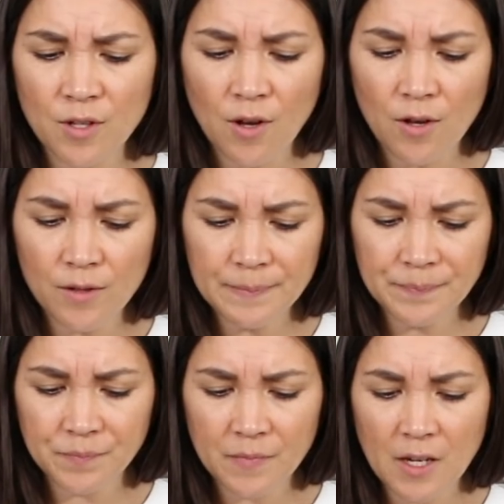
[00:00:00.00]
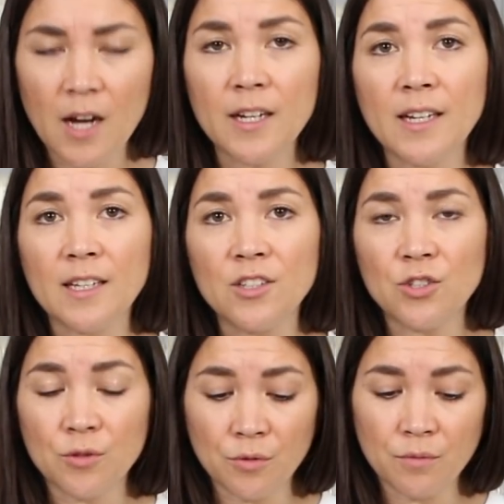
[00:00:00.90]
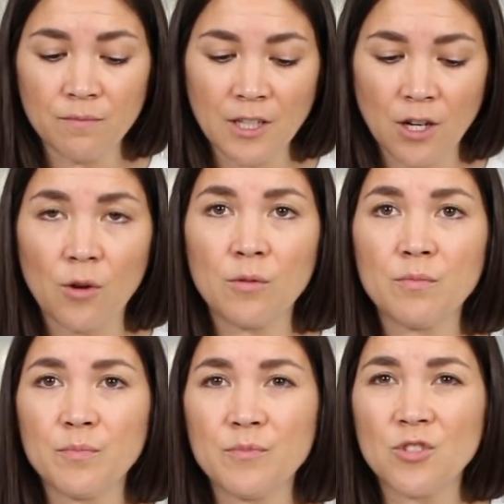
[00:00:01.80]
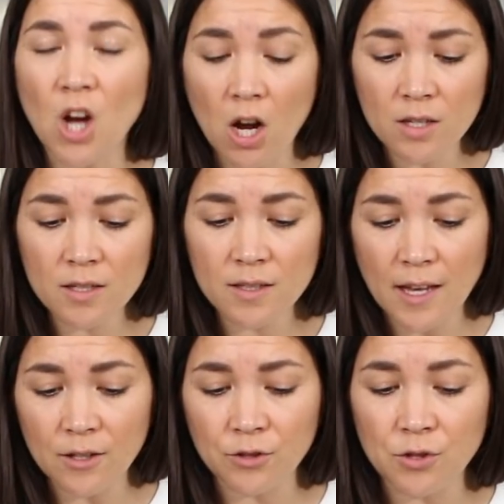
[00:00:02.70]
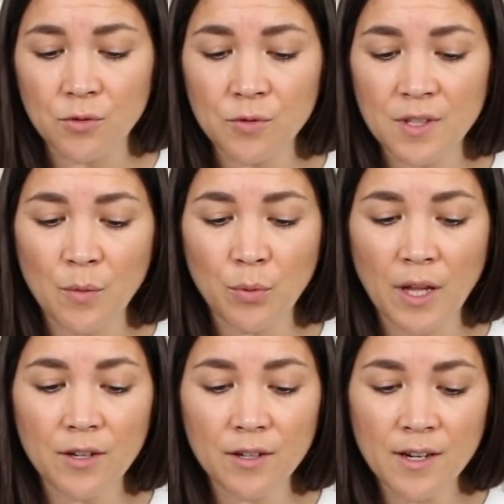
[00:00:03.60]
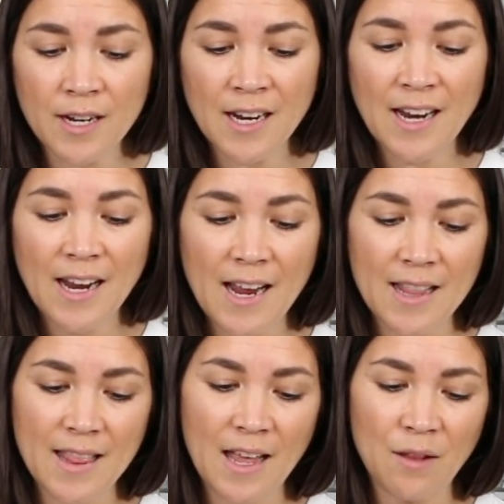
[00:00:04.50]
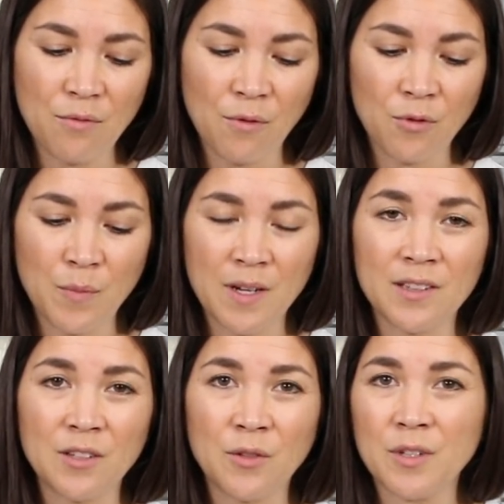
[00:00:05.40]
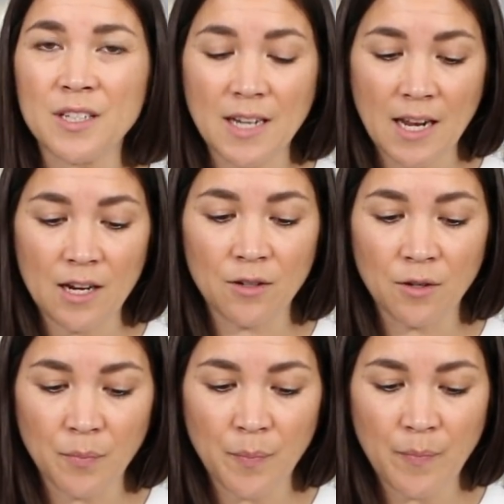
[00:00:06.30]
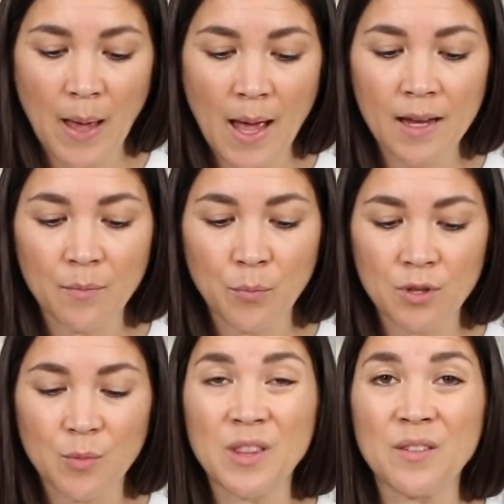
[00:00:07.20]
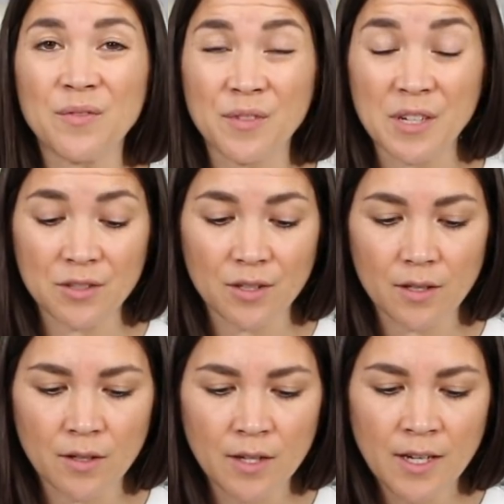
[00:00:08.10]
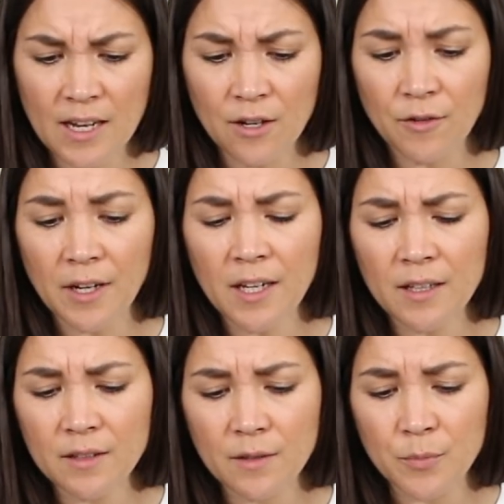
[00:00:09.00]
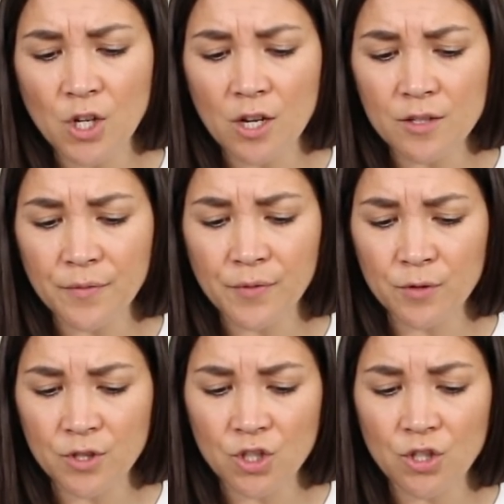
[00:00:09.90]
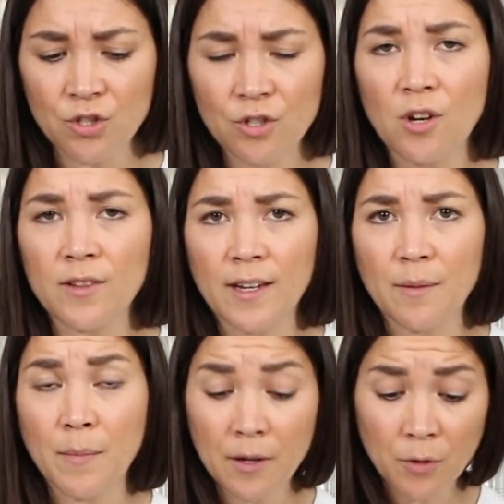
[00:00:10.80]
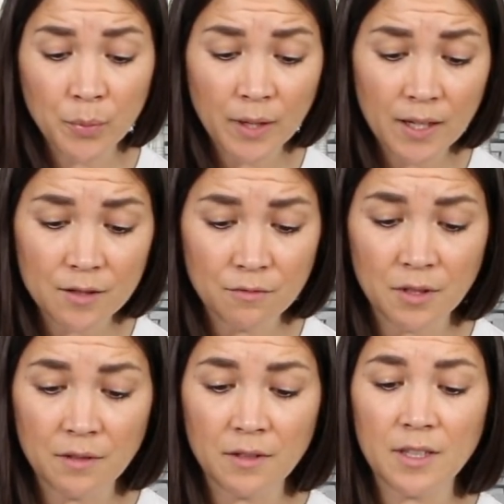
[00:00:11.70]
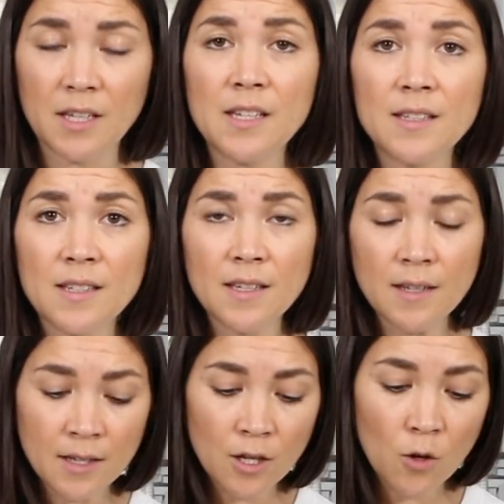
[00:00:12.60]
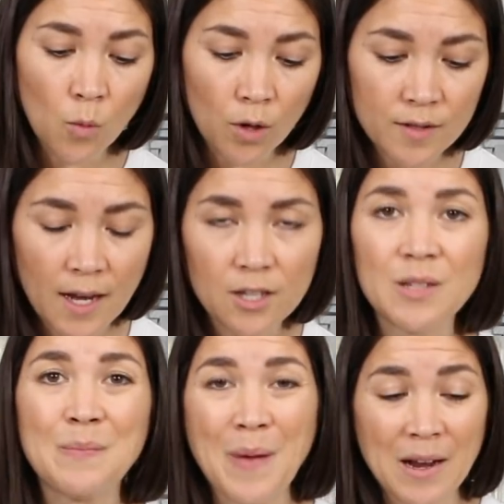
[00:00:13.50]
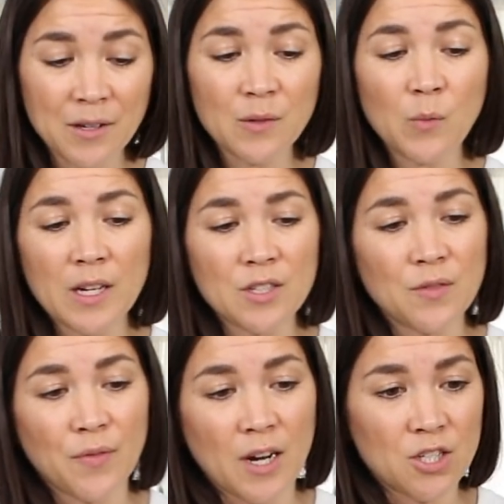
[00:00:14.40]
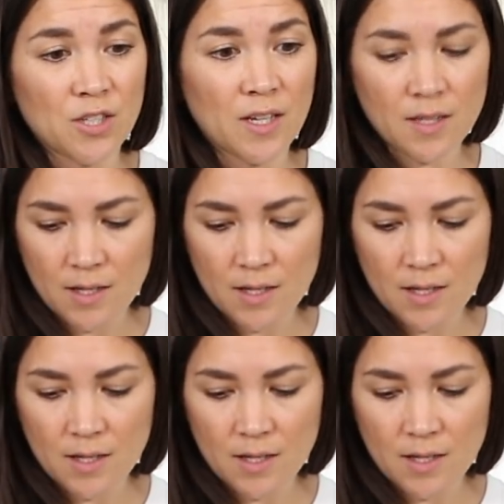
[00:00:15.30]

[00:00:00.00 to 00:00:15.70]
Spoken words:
it all, cut it into, chunks that you'll use in the blender and then throw them in a little container or bag and put them in the freezer. And grating the chunks of frozen ginger on like a microplane is really, really easy. Works actually better than when it's fresh like